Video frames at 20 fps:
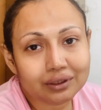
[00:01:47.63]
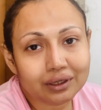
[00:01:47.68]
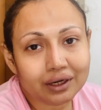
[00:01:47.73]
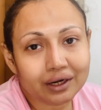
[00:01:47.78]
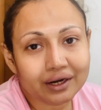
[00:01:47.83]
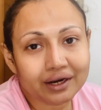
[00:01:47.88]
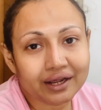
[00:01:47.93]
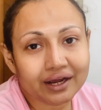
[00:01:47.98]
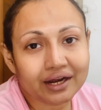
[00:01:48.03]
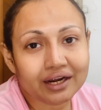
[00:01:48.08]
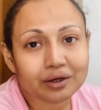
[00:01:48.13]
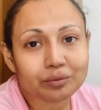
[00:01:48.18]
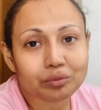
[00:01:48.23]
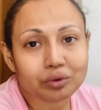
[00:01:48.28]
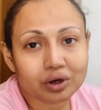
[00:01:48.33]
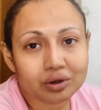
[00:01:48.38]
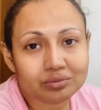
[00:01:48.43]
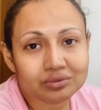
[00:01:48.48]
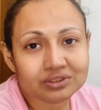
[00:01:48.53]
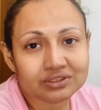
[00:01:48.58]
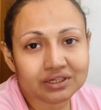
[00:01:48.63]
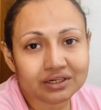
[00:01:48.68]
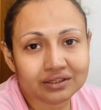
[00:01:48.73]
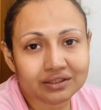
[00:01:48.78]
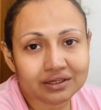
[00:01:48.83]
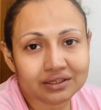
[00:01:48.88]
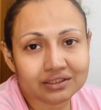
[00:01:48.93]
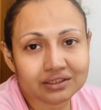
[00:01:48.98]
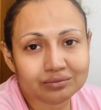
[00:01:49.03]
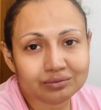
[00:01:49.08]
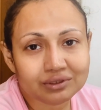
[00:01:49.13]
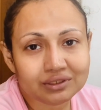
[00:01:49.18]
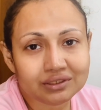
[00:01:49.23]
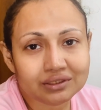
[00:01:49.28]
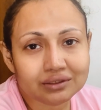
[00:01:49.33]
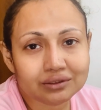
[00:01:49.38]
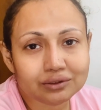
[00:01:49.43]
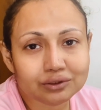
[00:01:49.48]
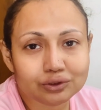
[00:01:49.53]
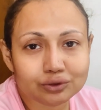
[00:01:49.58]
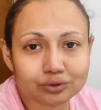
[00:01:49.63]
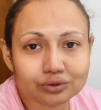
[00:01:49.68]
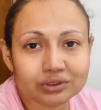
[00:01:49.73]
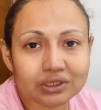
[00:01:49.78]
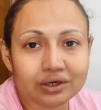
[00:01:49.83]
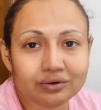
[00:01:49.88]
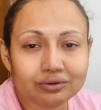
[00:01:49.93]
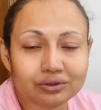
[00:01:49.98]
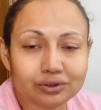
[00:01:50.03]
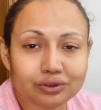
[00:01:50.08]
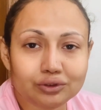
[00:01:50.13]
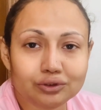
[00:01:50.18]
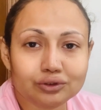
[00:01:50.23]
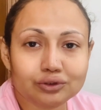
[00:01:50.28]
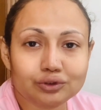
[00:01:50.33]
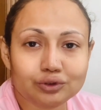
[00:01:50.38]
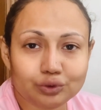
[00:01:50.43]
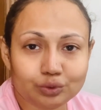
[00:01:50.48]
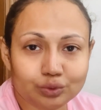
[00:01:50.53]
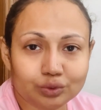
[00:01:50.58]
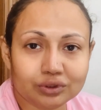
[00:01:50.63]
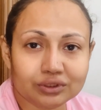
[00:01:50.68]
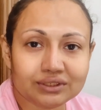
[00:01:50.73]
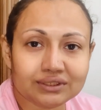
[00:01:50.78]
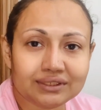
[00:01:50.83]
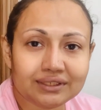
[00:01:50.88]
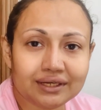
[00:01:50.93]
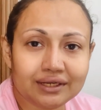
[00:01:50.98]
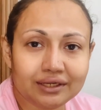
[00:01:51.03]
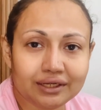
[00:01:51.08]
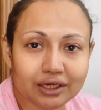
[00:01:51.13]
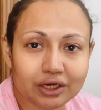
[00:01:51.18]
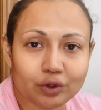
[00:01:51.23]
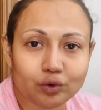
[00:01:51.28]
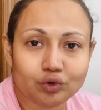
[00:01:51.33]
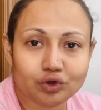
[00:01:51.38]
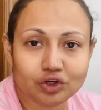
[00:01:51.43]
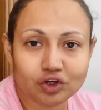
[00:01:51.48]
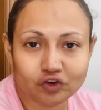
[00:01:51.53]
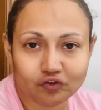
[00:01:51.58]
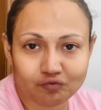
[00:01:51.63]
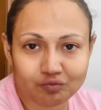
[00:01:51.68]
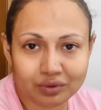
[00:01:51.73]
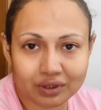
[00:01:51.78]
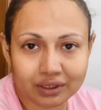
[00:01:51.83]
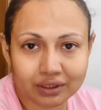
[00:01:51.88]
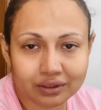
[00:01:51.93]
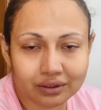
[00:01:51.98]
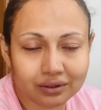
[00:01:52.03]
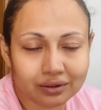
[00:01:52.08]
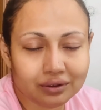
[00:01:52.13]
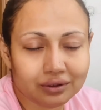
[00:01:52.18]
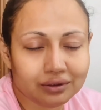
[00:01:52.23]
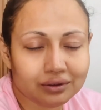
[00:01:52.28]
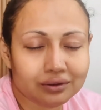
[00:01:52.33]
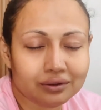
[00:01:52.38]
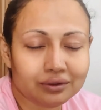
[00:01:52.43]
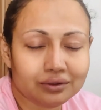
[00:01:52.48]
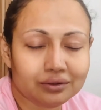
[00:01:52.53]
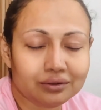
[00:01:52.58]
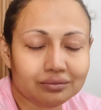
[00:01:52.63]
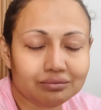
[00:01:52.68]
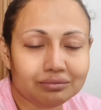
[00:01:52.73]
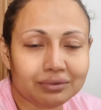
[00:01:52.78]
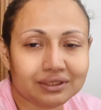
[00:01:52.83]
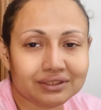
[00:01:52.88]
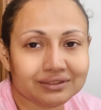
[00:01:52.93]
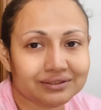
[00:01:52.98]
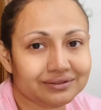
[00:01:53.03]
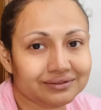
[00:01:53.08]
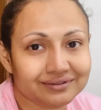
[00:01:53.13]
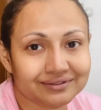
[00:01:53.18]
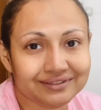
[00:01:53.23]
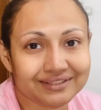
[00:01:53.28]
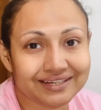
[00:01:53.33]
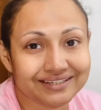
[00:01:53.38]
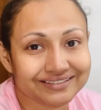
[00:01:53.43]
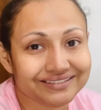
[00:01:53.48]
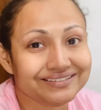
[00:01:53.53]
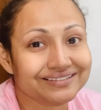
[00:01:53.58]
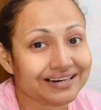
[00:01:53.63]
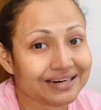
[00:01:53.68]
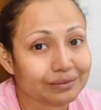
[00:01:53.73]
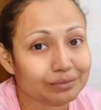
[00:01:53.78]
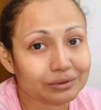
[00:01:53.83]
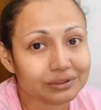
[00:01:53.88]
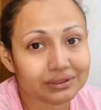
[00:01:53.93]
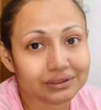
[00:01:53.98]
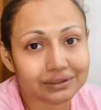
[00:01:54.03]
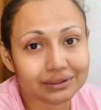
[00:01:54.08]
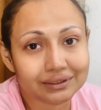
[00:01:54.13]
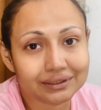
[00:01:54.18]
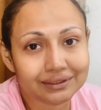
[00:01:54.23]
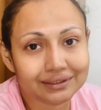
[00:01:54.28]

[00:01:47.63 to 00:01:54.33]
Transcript: And I had promised at that time that soon I will do a skincare routine of mine, but that didn't happen.